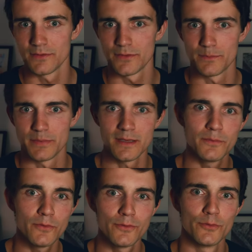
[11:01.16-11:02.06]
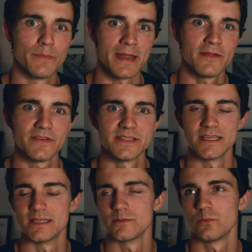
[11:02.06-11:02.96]
the people who
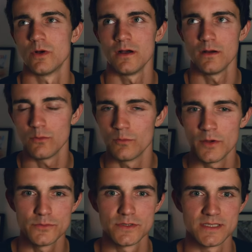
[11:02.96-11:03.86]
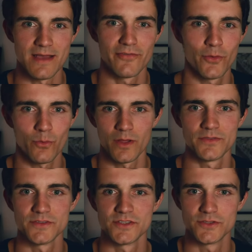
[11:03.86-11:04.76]
benefited were almost never the
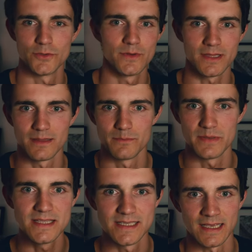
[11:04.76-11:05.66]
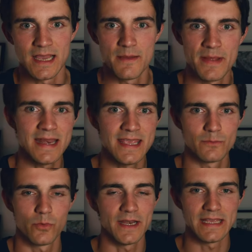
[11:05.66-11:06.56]
ones doing the beating. Many
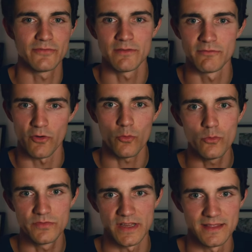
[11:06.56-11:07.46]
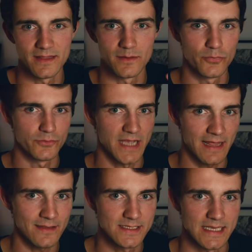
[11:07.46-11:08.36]
weren't even involved in the
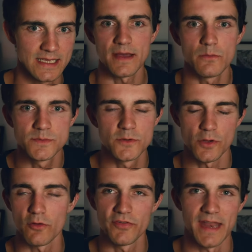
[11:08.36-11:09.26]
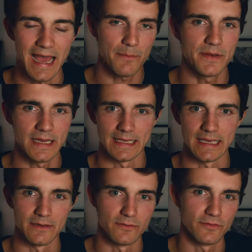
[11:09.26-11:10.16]
brutality. That was most often happening
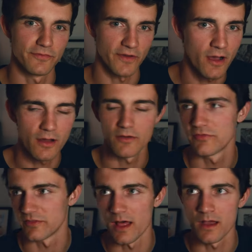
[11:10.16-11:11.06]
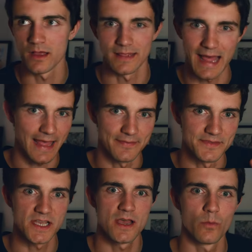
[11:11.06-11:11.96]
in far-flung
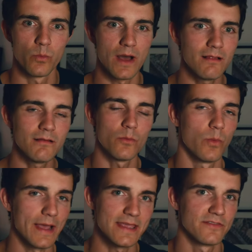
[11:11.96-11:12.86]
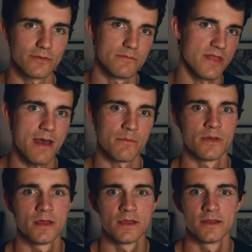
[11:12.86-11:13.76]
lands, well away from them.
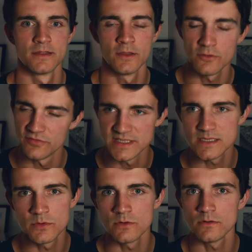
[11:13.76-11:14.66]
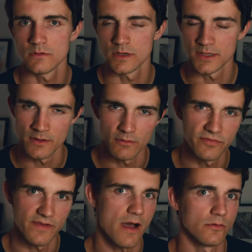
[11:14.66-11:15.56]
Not visible and not
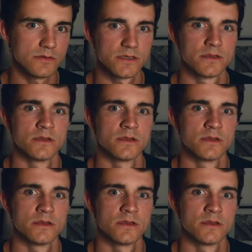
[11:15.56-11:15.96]
felt.